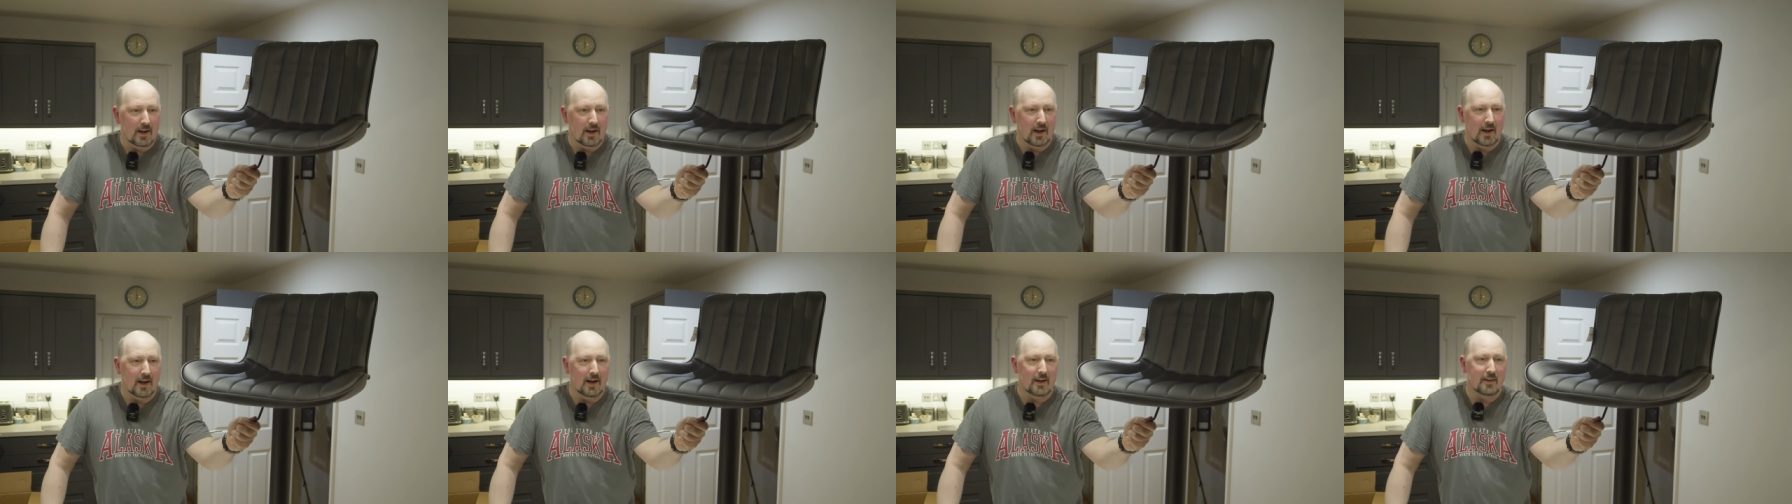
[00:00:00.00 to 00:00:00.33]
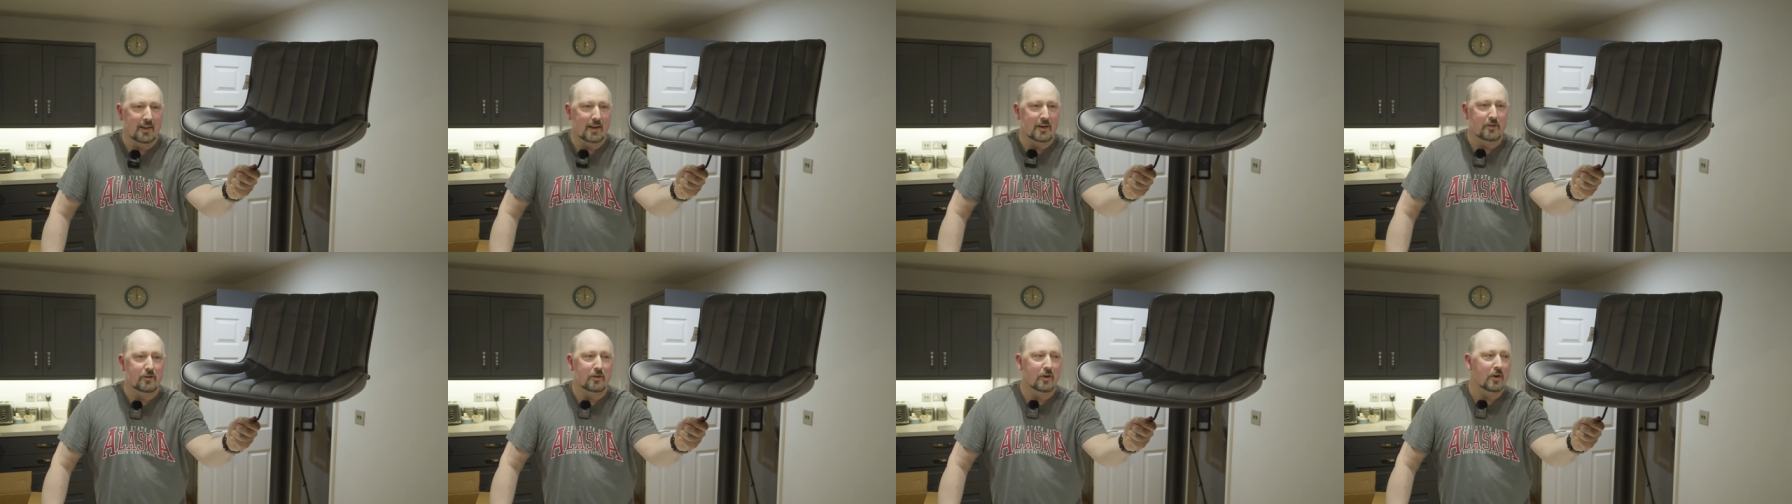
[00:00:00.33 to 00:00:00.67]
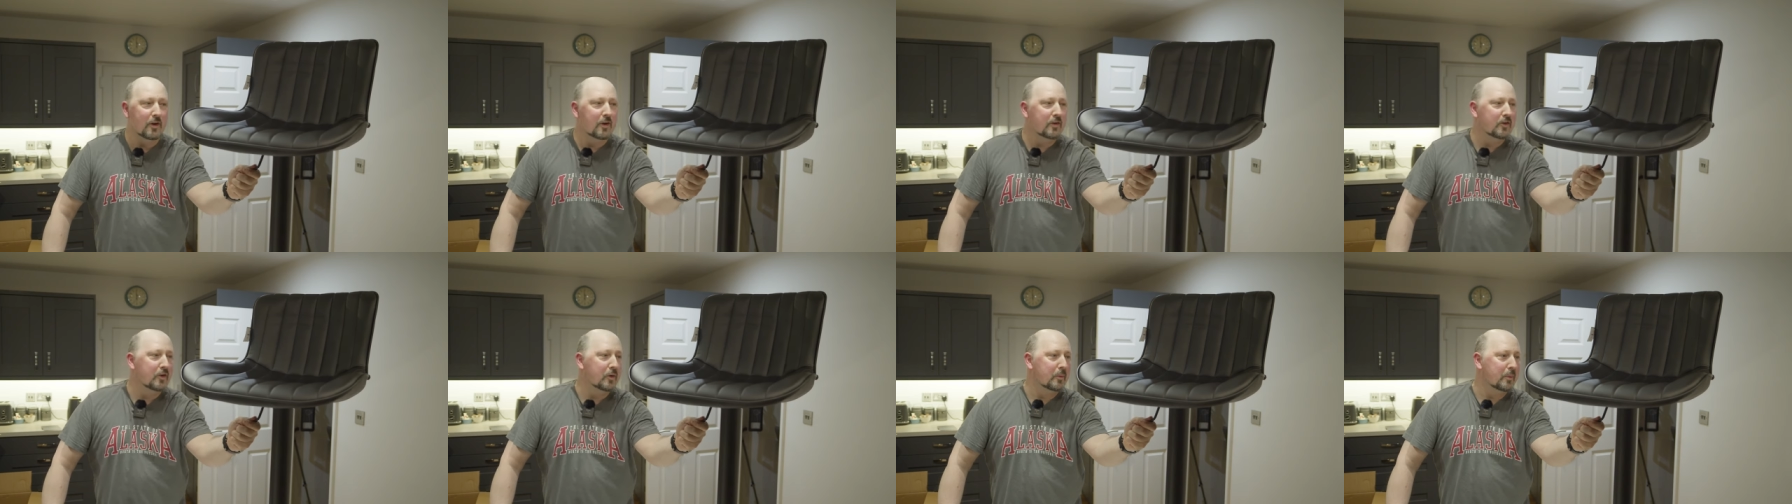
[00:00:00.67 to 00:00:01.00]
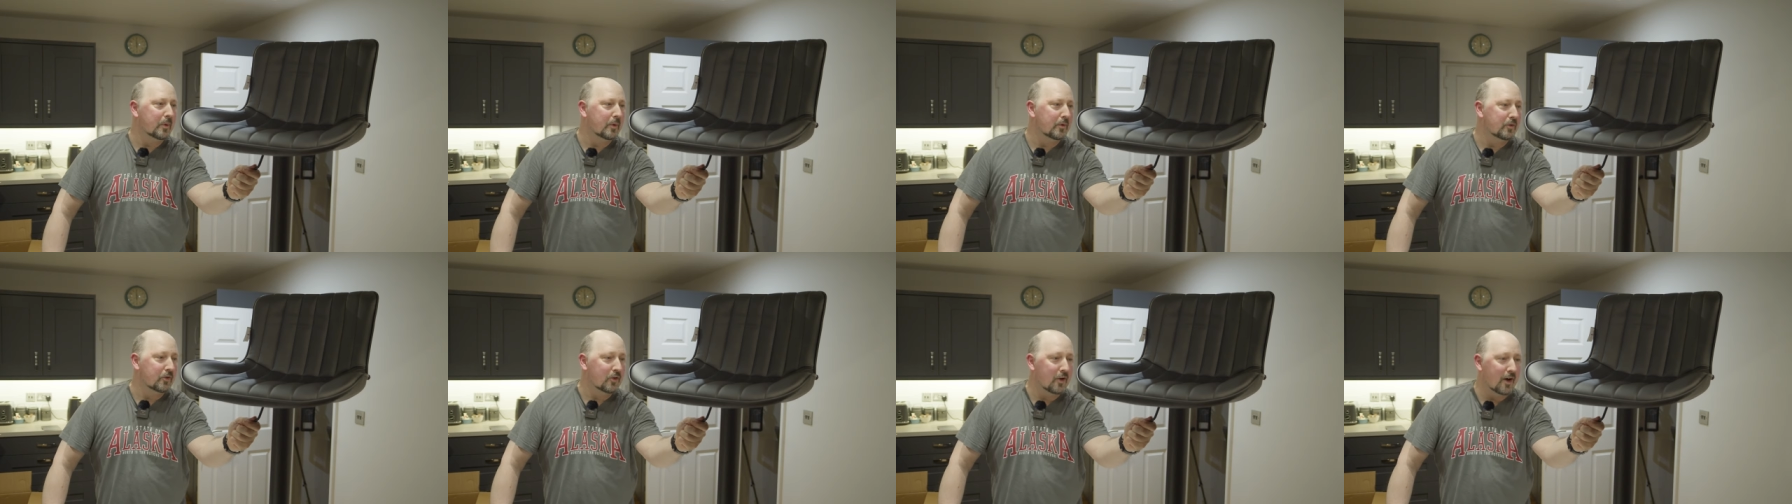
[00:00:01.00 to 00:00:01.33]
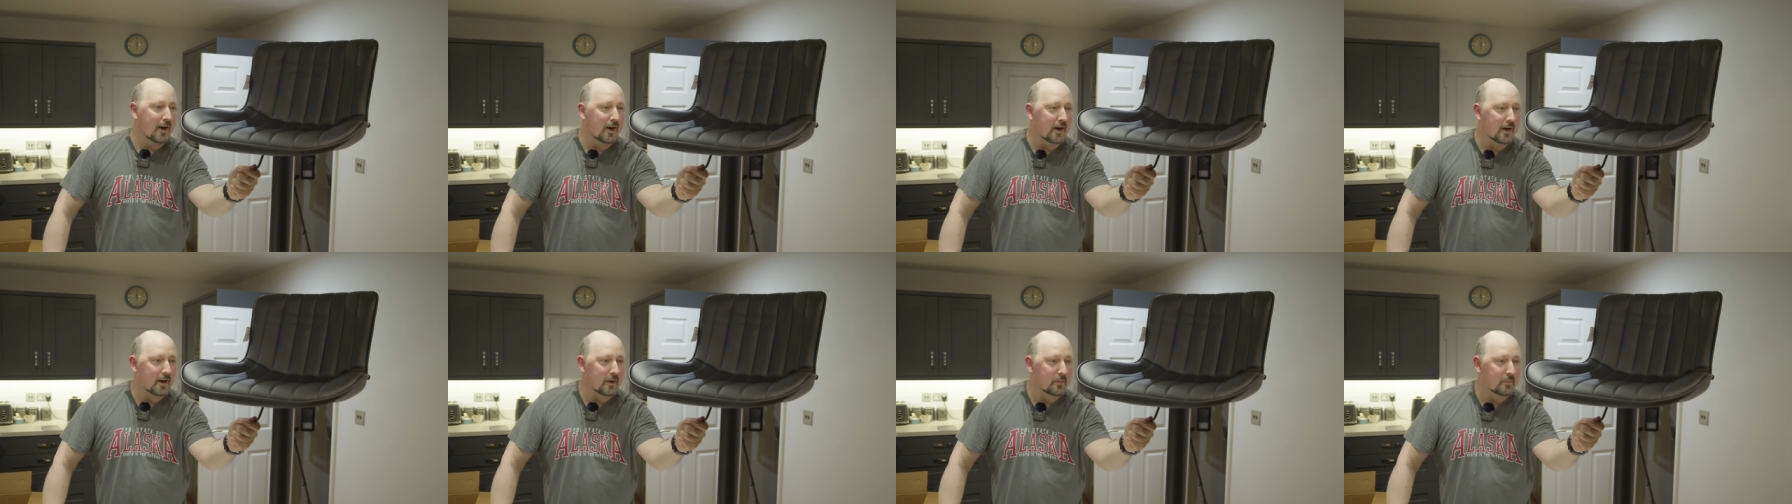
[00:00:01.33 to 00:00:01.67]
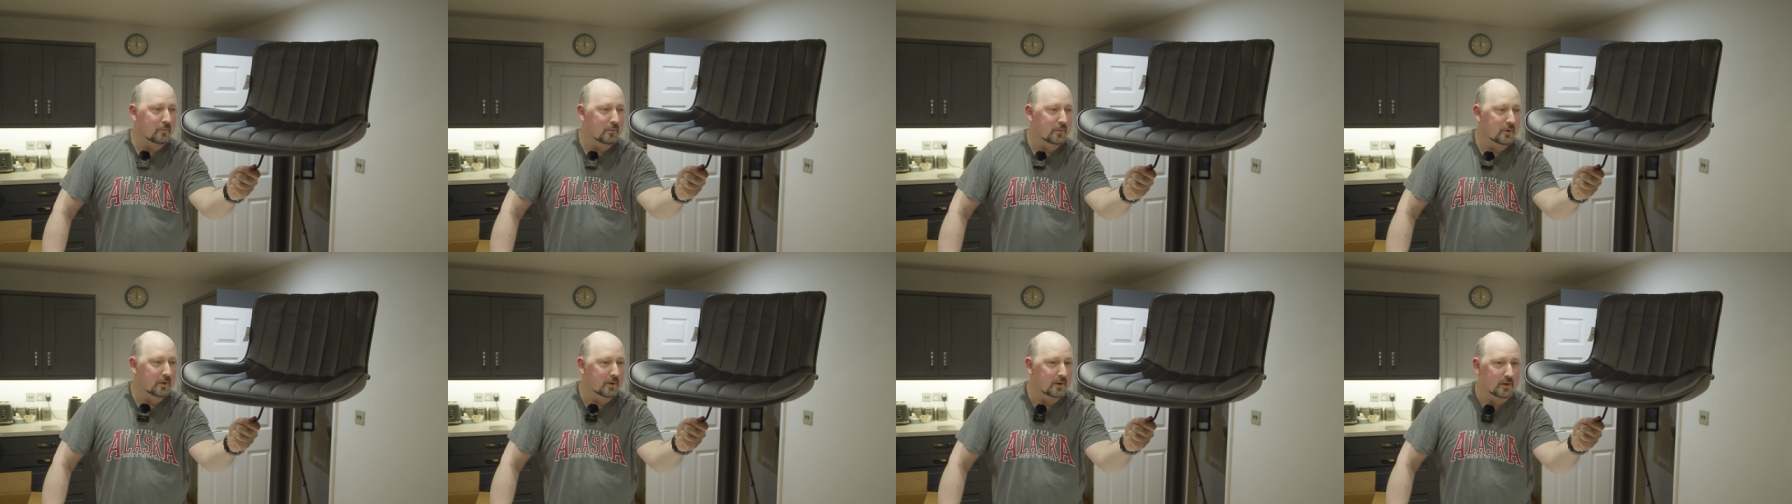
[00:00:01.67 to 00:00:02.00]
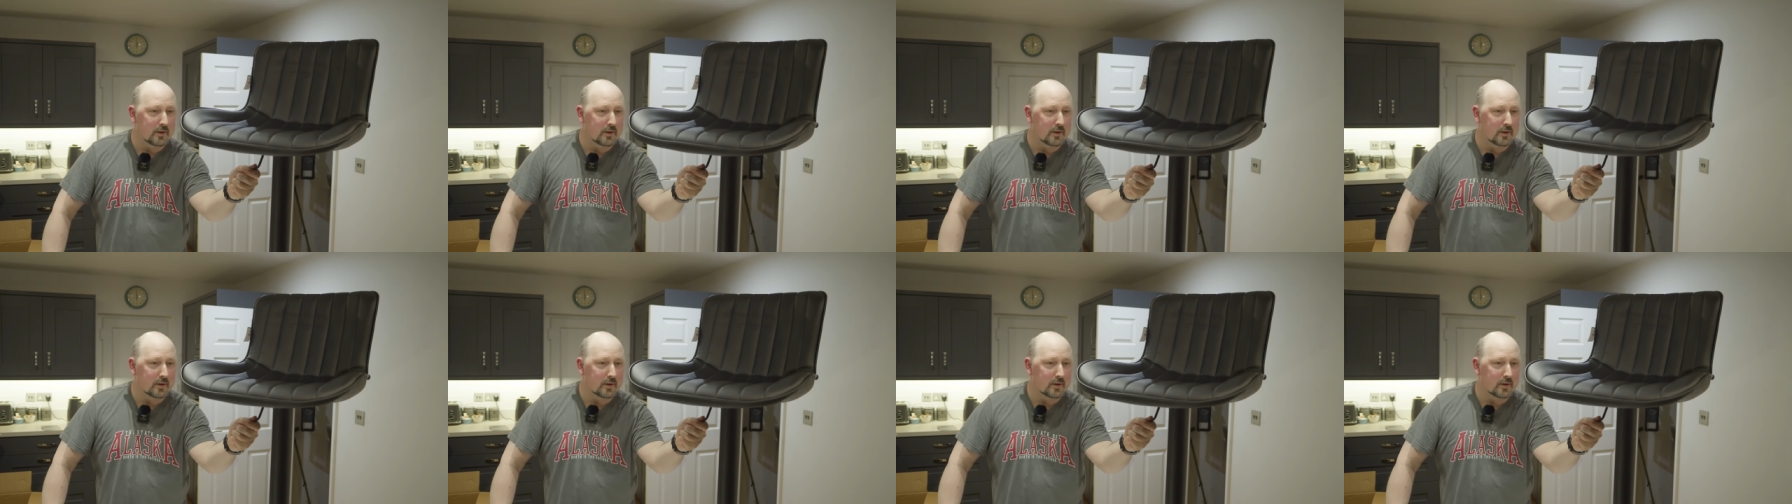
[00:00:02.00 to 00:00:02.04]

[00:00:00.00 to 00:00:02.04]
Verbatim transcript: Uh, they turned up on time.